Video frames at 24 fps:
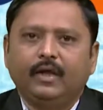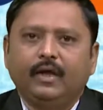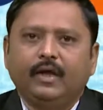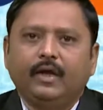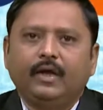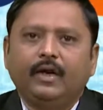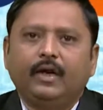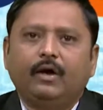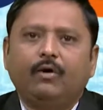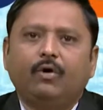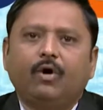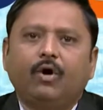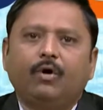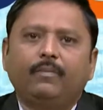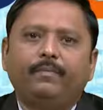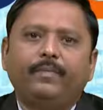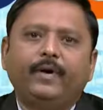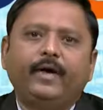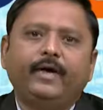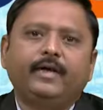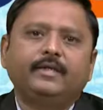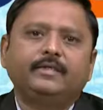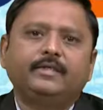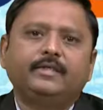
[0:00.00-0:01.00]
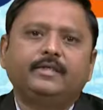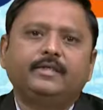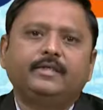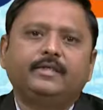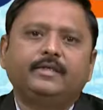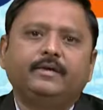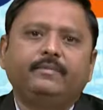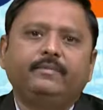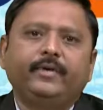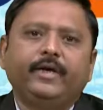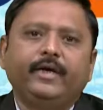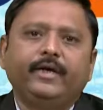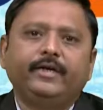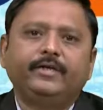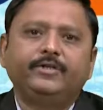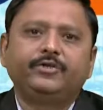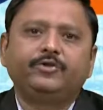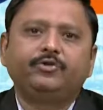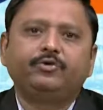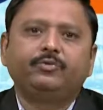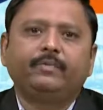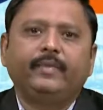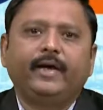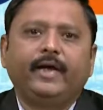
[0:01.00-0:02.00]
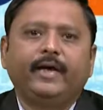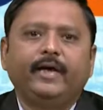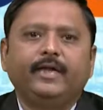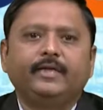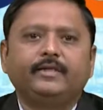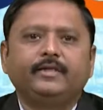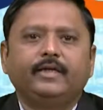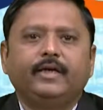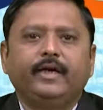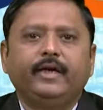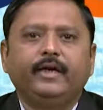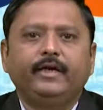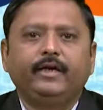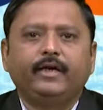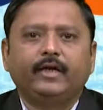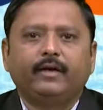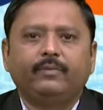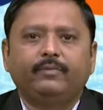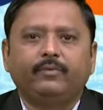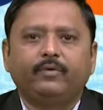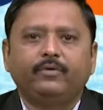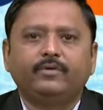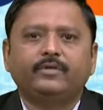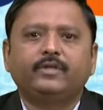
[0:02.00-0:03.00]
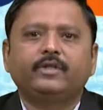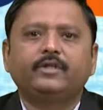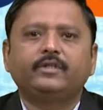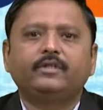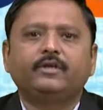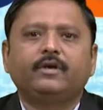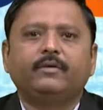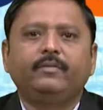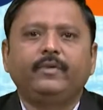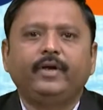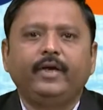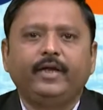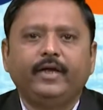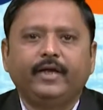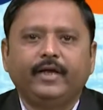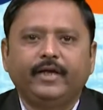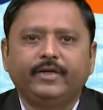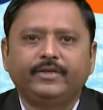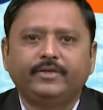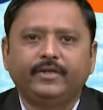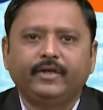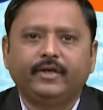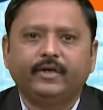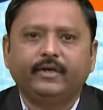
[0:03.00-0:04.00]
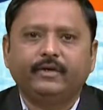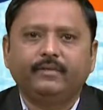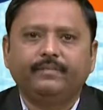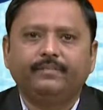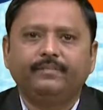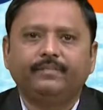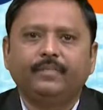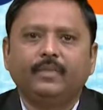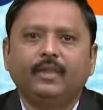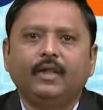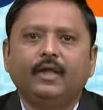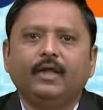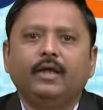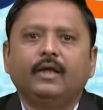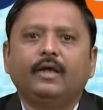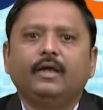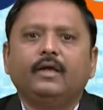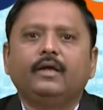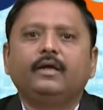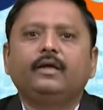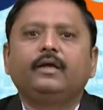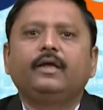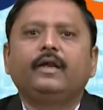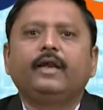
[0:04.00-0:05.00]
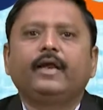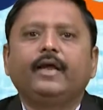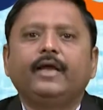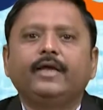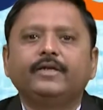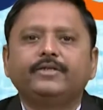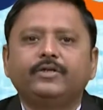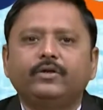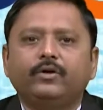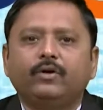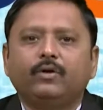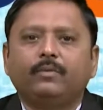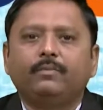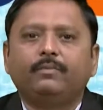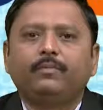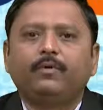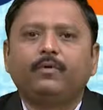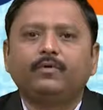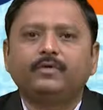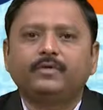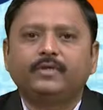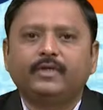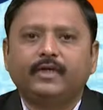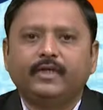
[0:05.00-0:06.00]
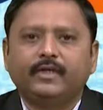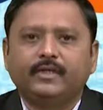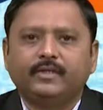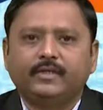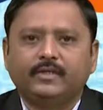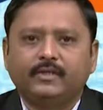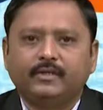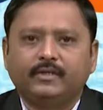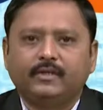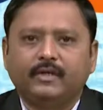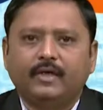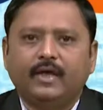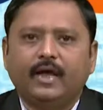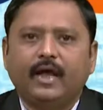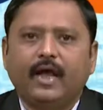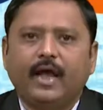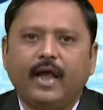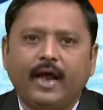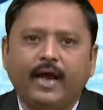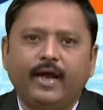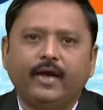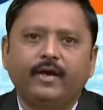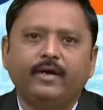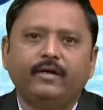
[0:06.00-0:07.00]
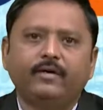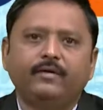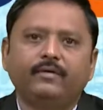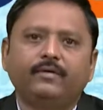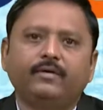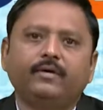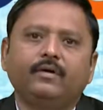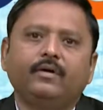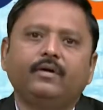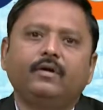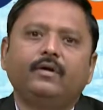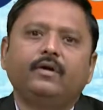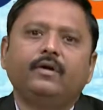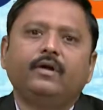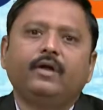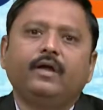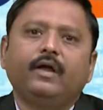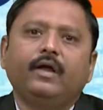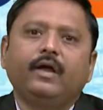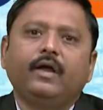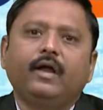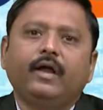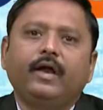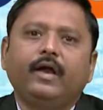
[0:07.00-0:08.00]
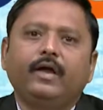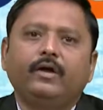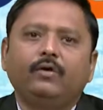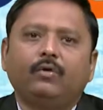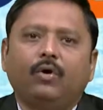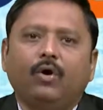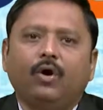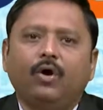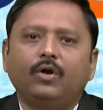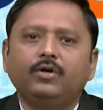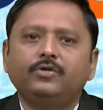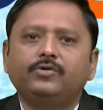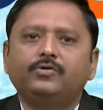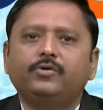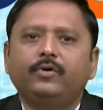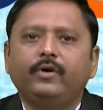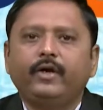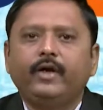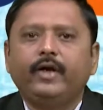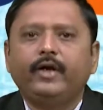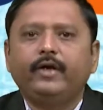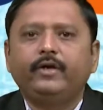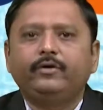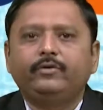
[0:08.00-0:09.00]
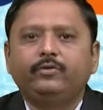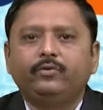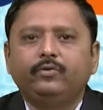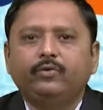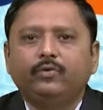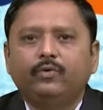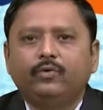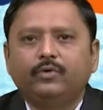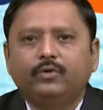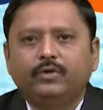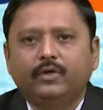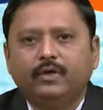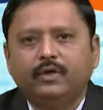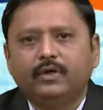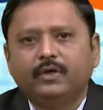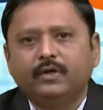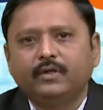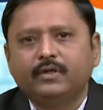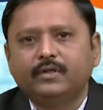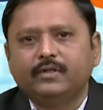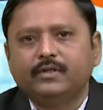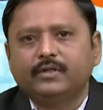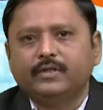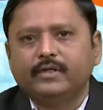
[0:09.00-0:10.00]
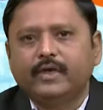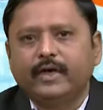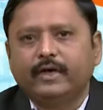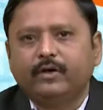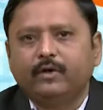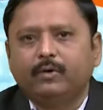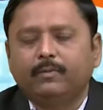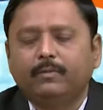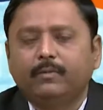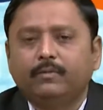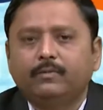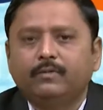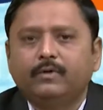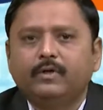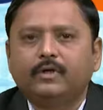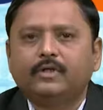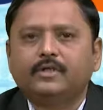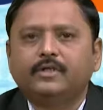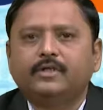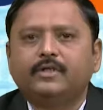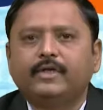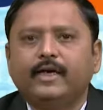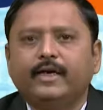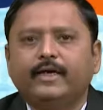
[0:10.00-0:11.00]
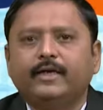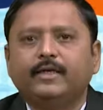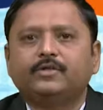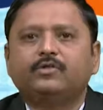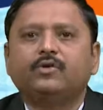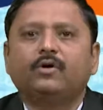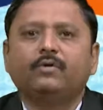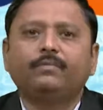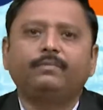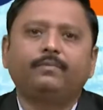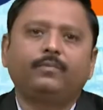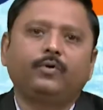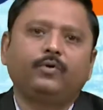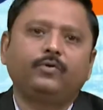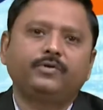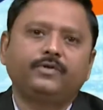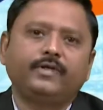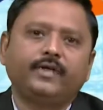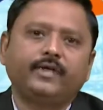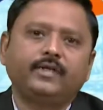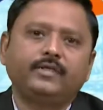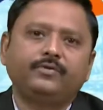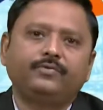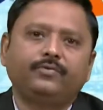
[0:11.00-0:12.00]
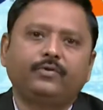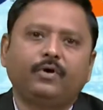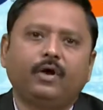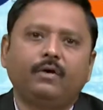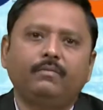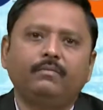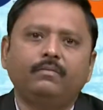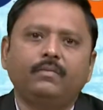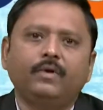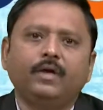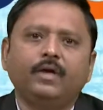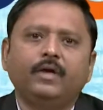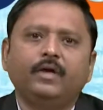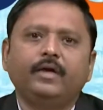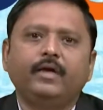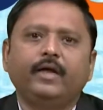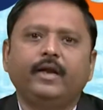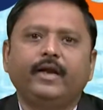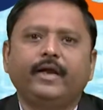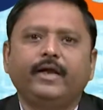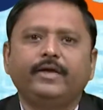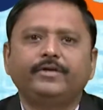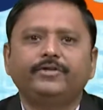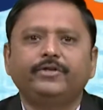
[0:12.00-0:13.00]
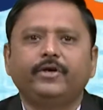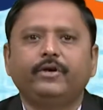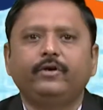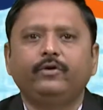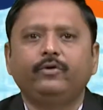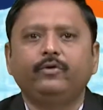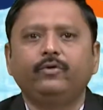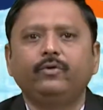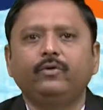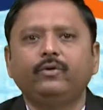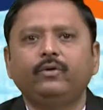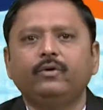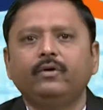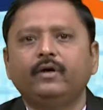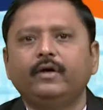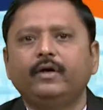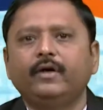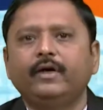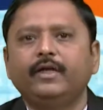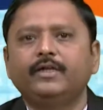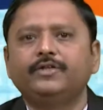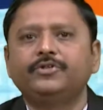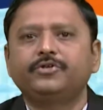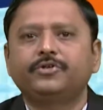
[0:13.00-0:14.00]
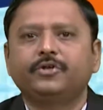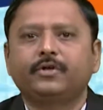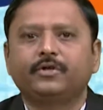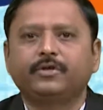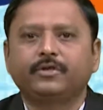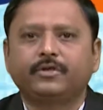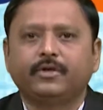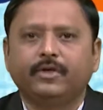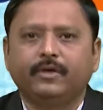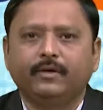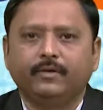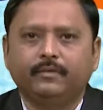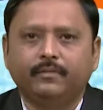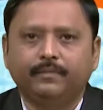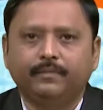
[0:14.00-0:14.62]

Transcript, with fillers: Now, operating system needs to manage interprocess communication, creation of process and it also need to know the state of status of process from creation to destruction.